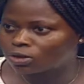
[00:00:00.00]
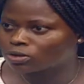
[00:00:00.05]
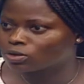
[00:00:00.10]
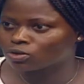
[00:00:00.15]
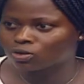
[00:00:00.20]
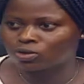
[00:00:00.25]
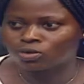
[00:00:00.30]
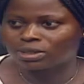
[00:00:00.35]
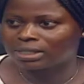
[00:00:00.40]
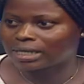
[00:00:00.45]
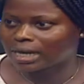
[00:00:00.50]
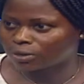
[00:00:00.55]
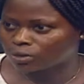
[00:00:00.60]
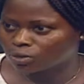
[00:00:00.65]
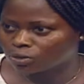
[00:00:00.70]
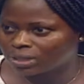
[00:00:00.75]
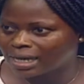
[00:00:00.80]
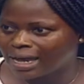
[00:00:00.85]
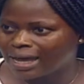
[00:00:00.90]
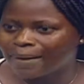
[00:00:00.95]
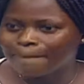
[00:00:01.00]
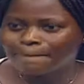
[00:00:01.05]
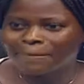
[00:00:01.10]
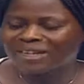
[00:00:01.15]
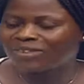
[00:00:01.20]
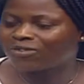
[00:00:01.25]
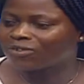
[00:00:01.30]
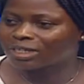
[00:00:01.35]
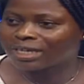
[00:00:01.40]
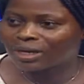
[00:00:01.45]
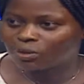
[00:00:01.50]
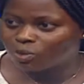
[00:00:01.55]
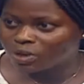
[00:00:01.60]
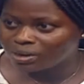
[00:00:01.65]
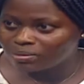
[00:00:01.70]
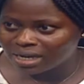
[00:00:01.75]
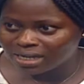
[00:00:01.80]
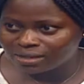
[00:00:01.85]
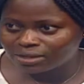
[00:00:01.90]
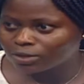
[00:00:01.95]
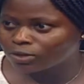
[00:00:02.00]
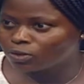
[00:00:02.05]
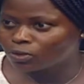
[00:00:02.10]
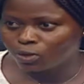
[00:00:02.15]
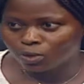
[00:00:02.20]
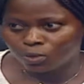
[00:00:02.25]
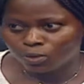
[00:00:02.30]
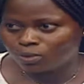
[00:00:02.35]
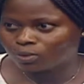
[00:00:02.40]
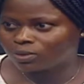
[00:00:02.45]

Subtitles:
so they are good. But for the women, no.